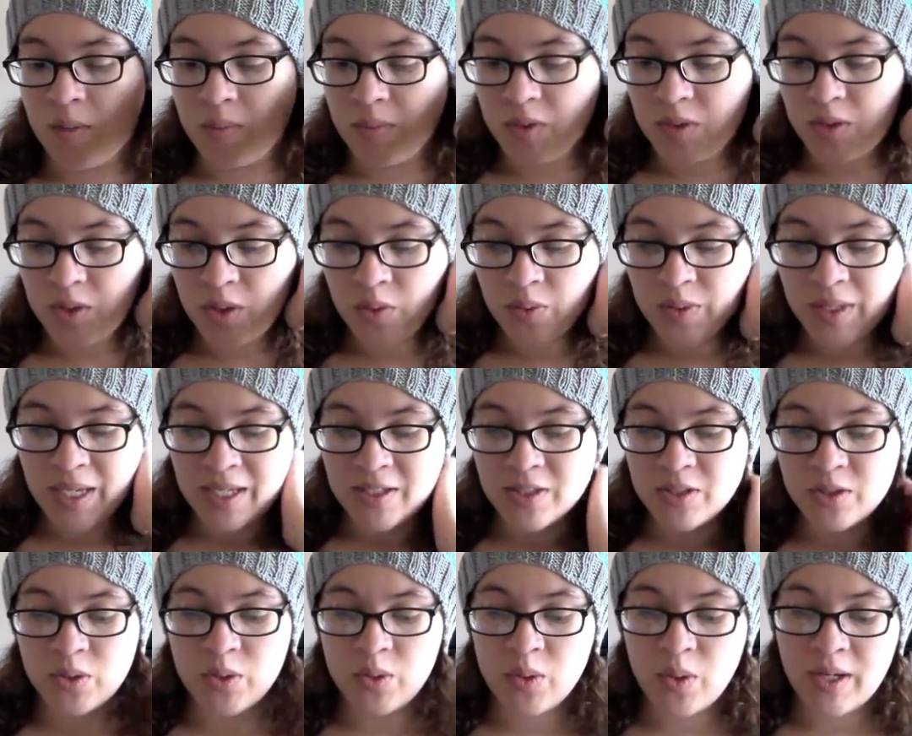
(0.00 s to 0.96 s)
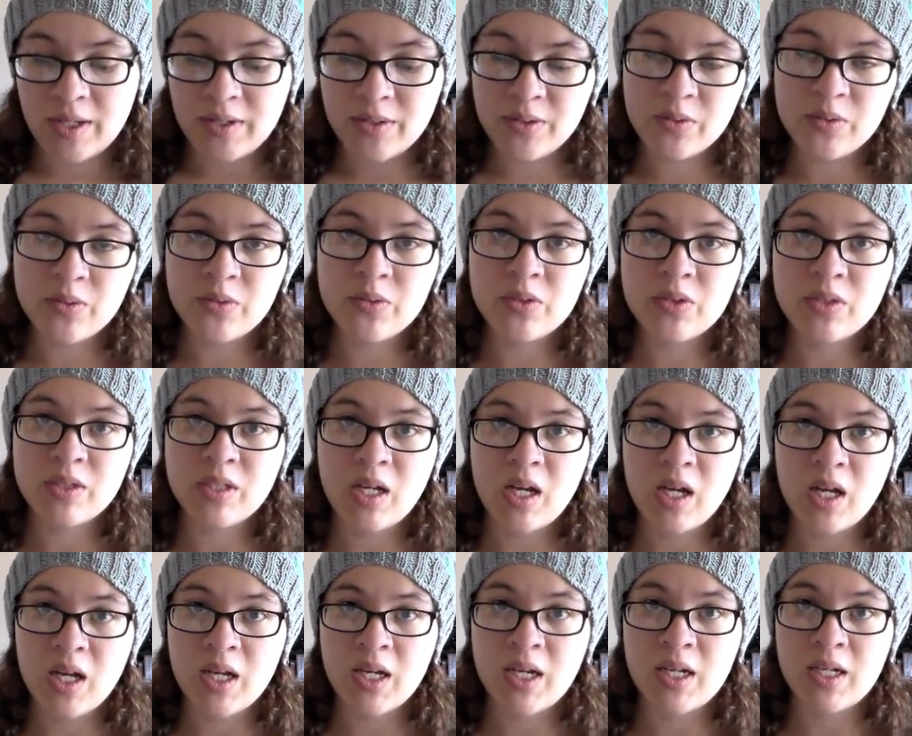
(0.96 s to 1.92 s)
So I used
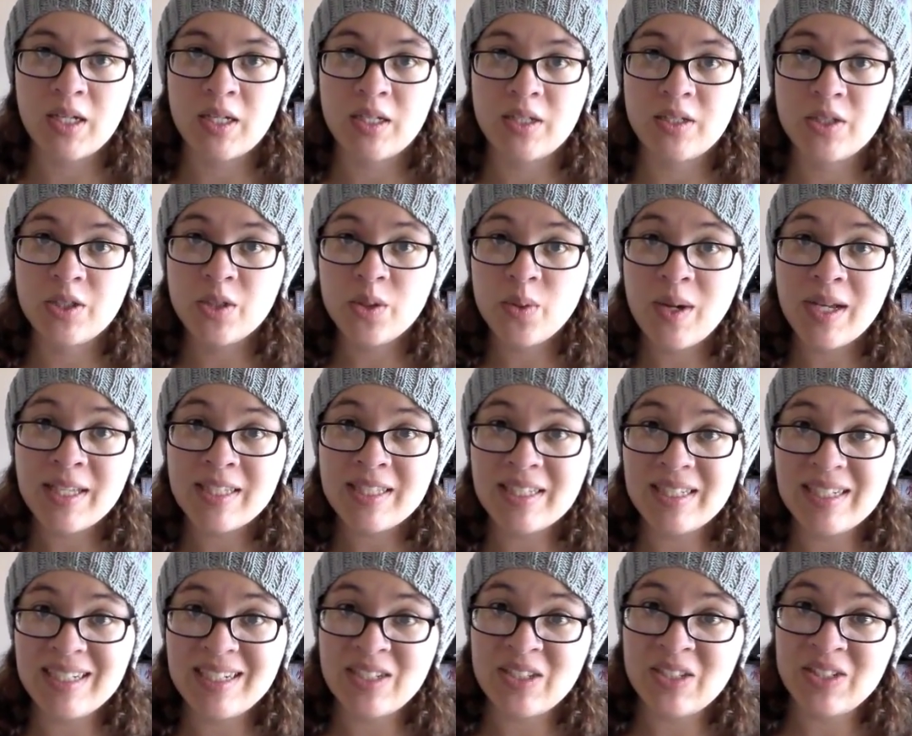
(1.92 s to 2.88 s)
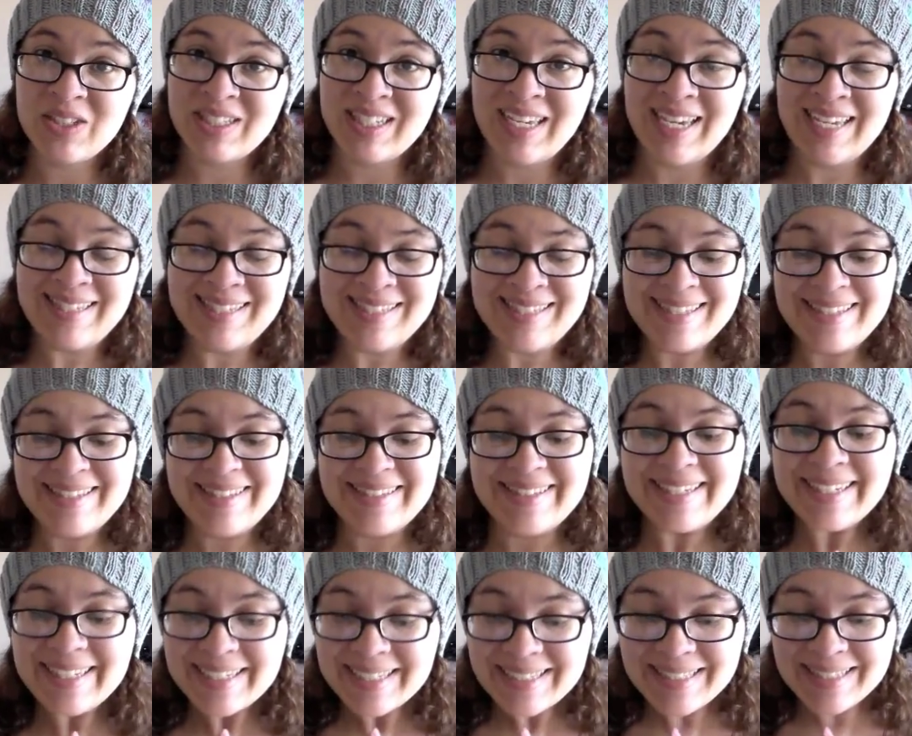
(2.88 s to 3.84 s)
US needle size
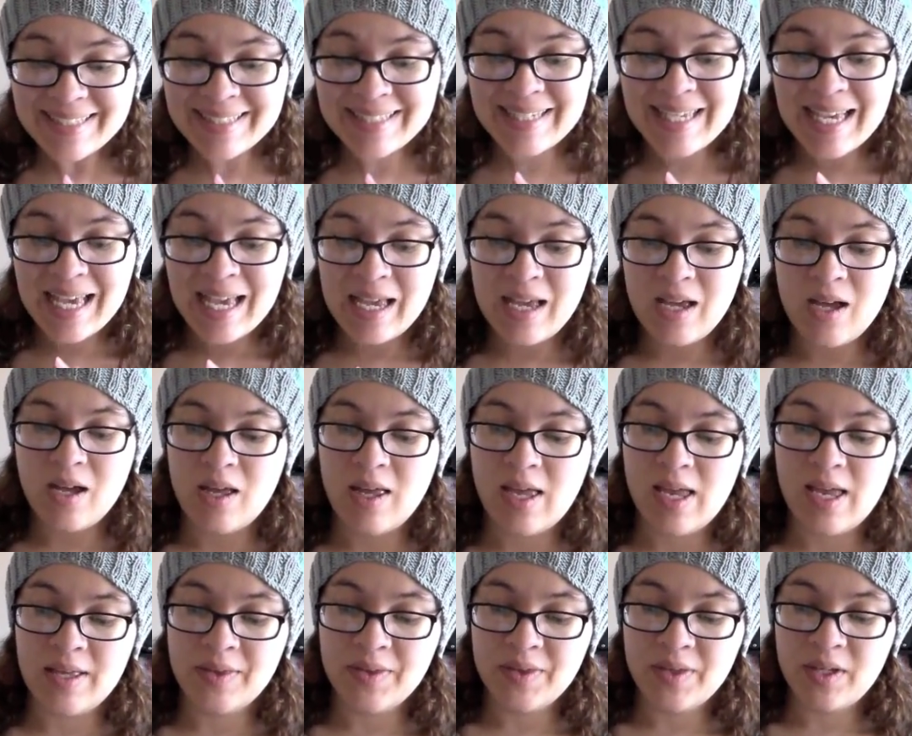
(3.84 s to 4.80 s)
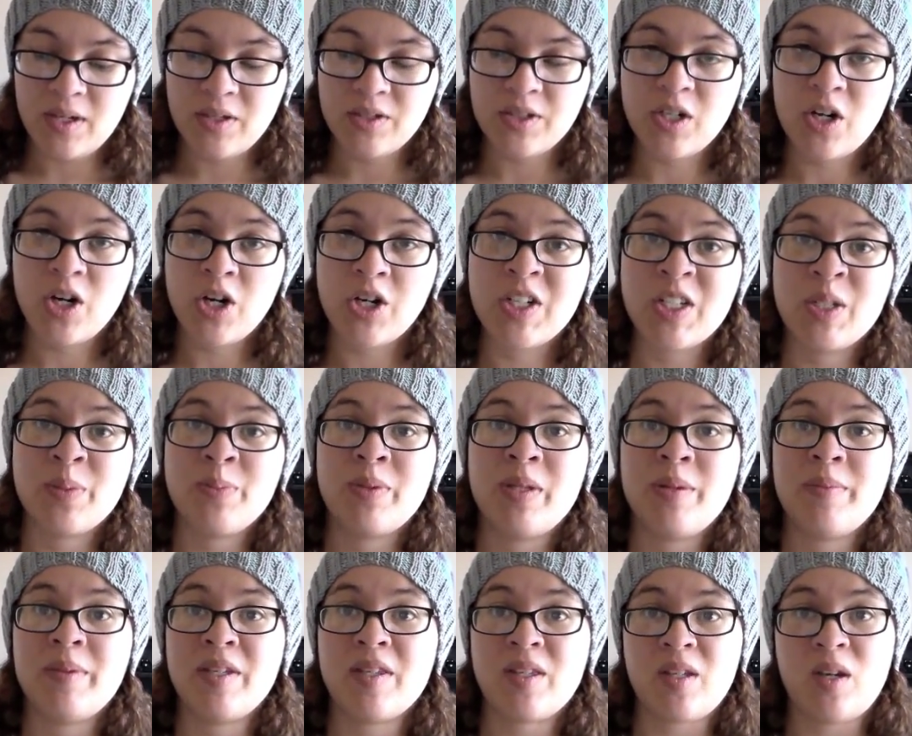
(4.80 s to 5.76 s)
6, and the yarn is
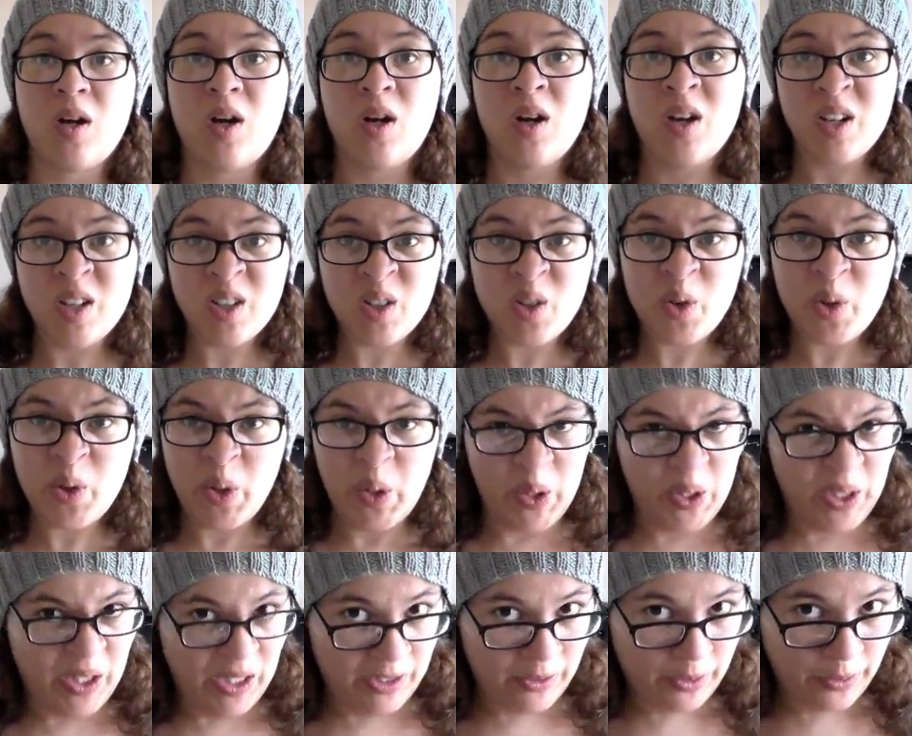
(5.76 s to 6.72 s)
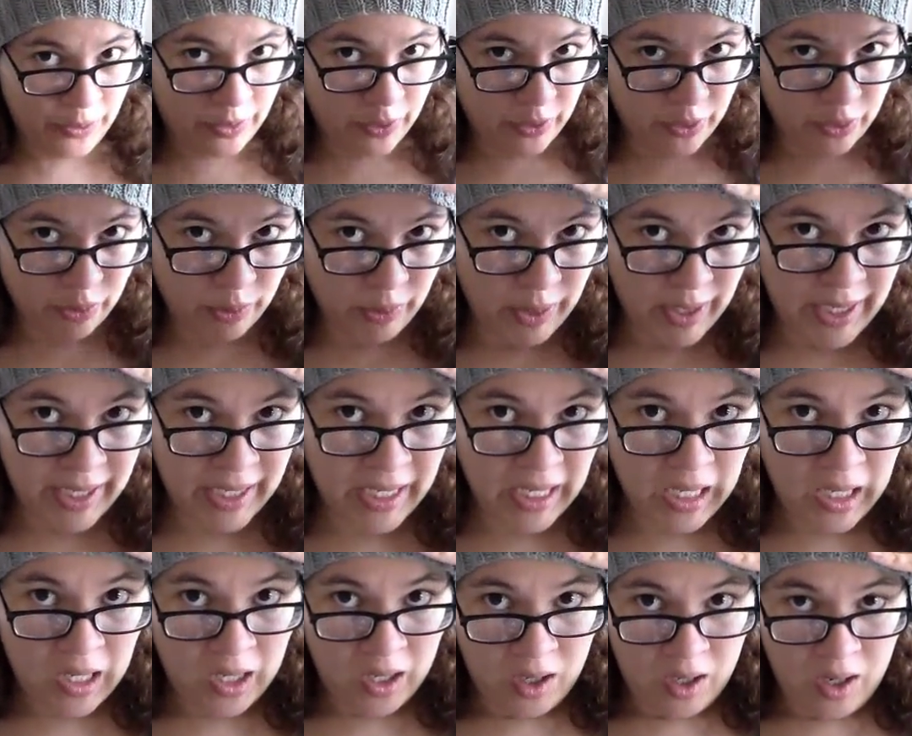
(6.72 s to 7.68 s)
Plymouth Encore. I know the
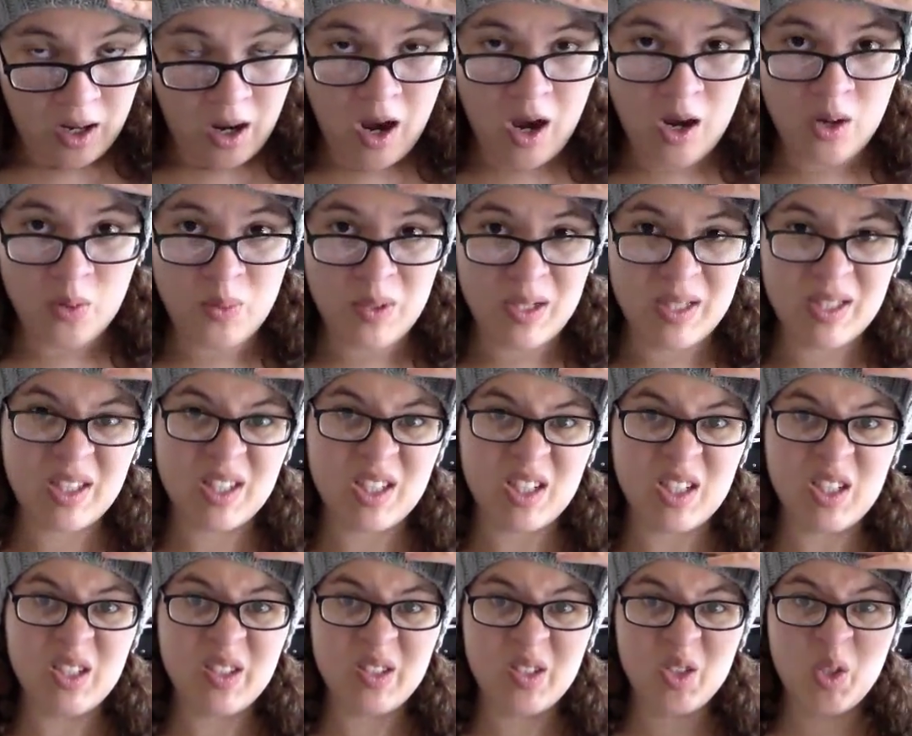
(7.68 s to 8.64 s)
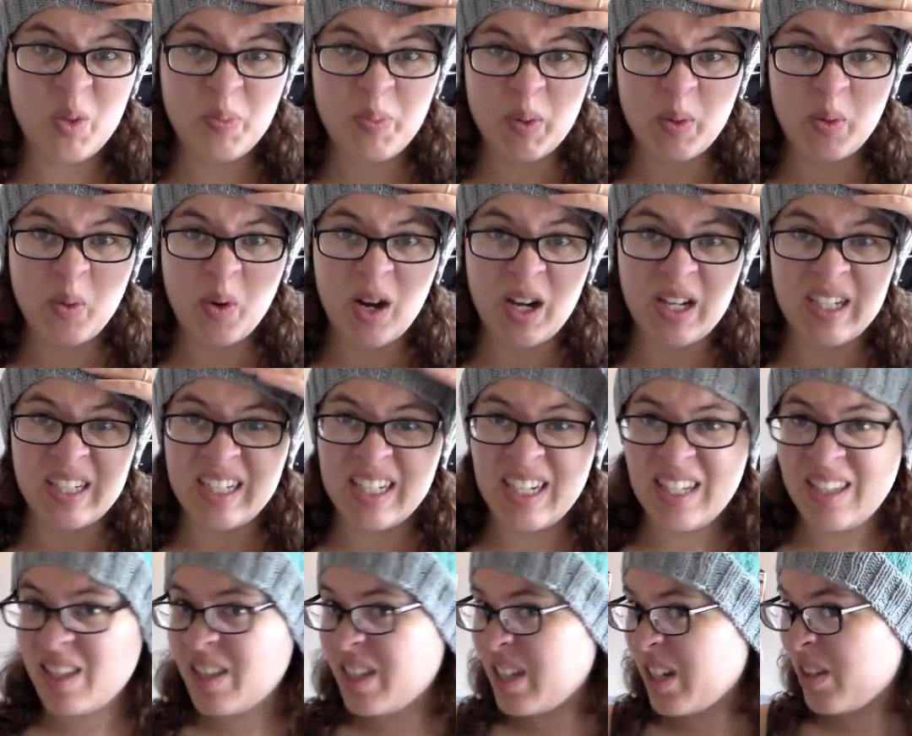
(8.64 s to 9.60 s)
gray was superwash,
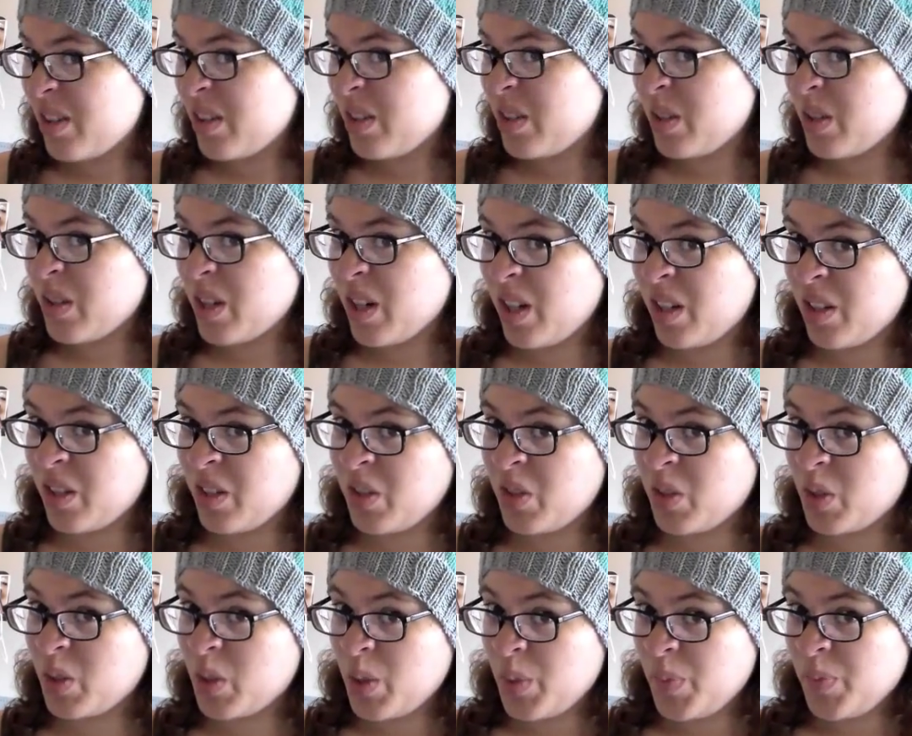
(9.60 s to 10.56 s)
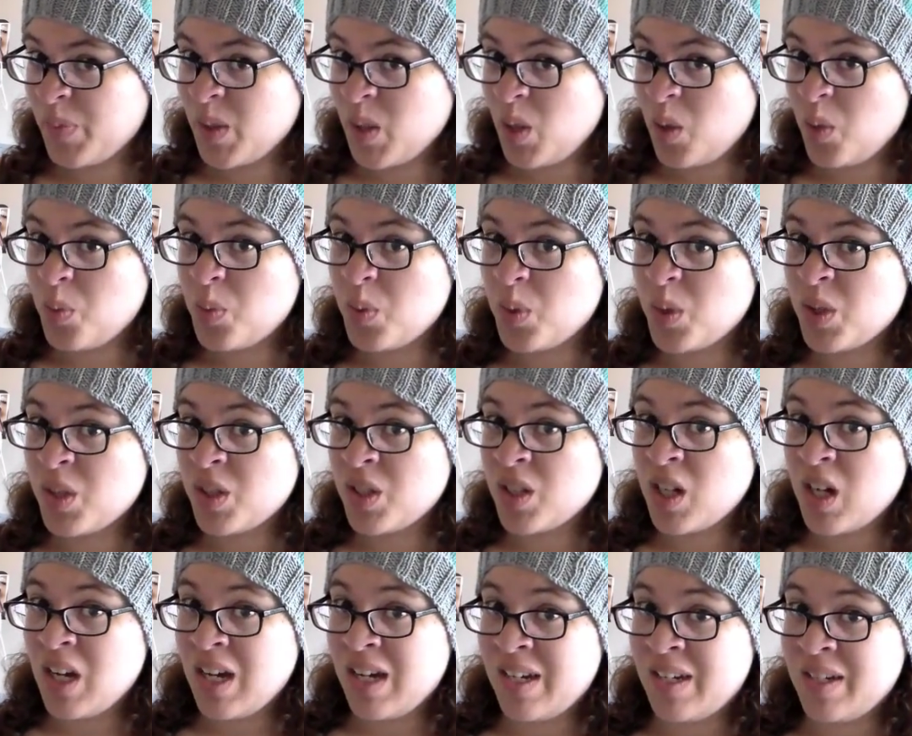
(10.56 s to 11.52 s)
and the other two colors
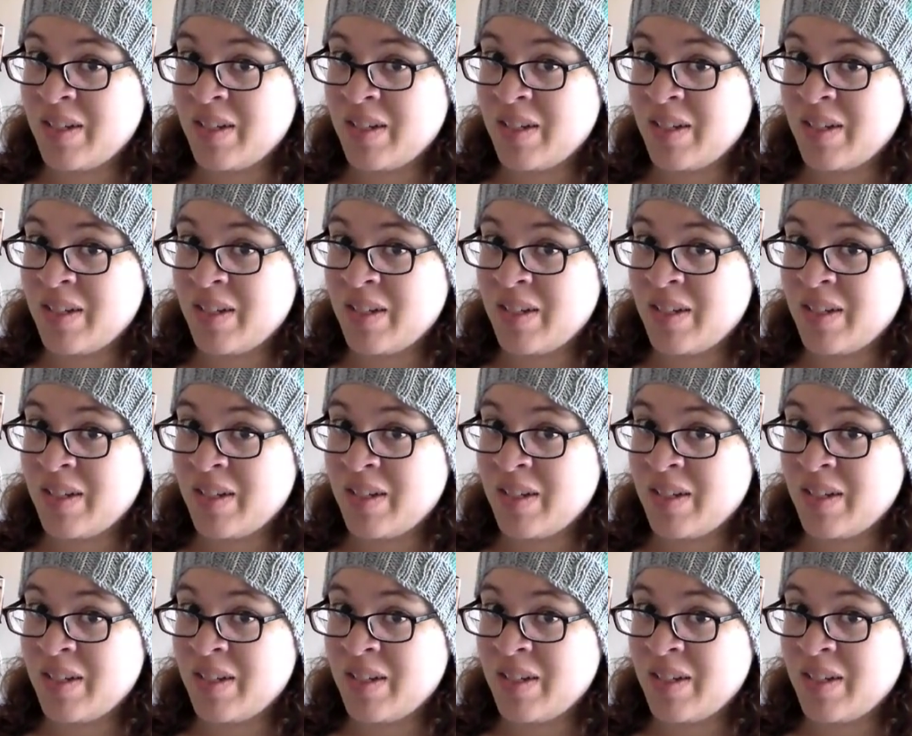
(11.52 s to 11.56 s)
were